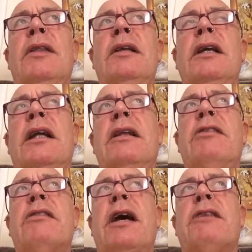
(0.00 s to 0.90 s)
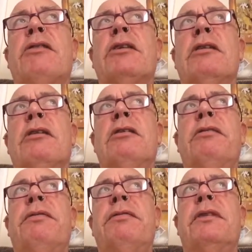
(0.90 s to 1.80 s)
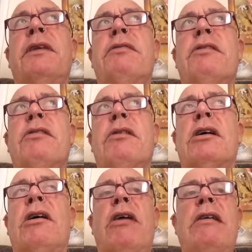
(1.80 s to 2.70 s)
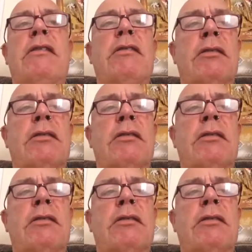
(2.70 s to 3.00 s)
this takes on a lot of different sort of guises.